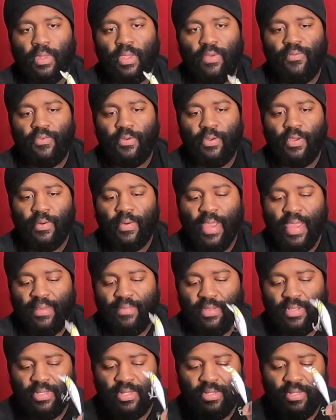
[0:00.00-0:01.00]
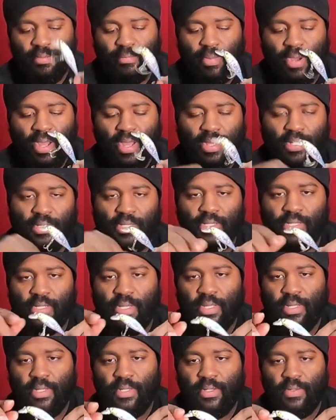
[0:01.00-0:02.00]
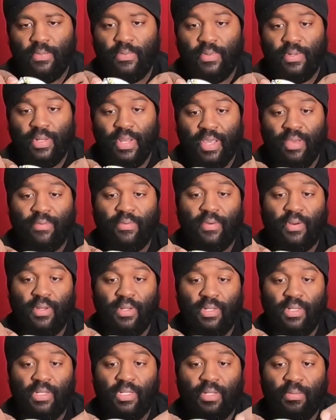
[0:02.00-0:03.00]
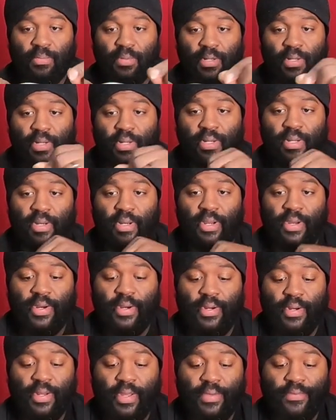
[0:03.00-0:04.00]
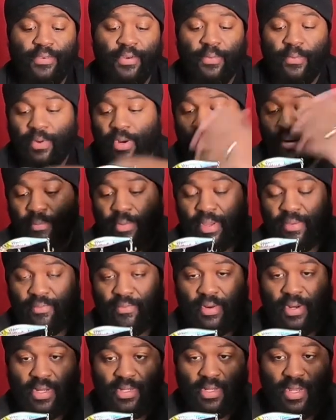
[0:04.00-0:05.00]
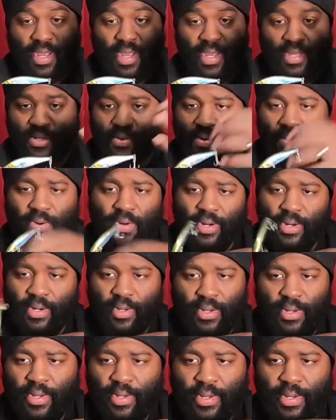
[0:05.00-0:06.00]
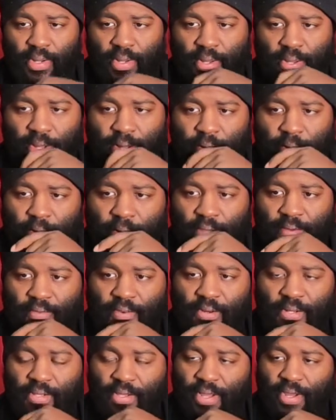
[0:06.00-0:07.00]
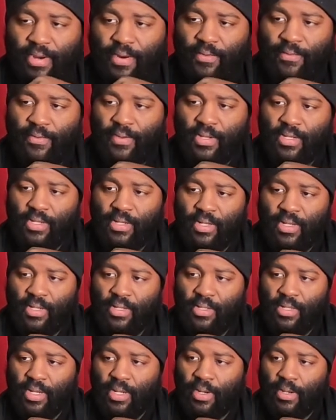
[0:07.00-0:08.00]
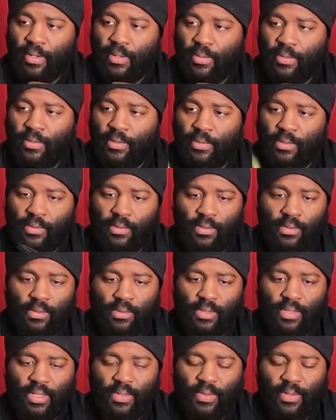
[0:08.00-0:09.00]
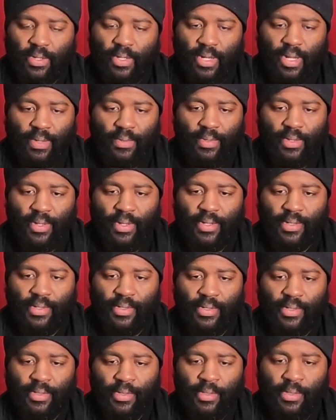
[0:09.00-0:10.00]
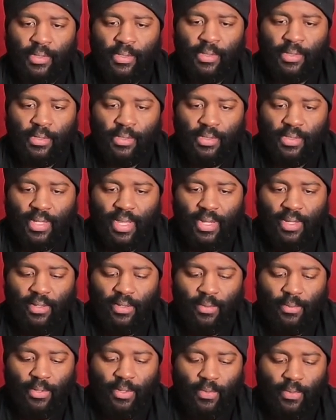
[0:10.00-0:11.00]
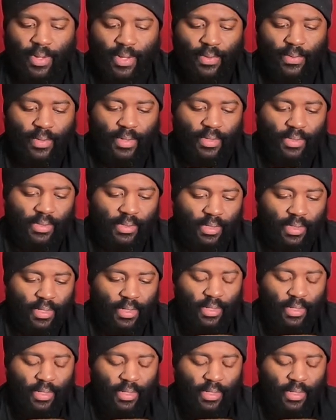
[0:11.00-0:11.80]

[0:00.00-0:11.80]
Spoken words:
If you don't have this in your box, definitely should put it in there. If you're one of the bait finesse guys, or if you're standard fishing, it'll get out there. It's got a little bit of weight on it.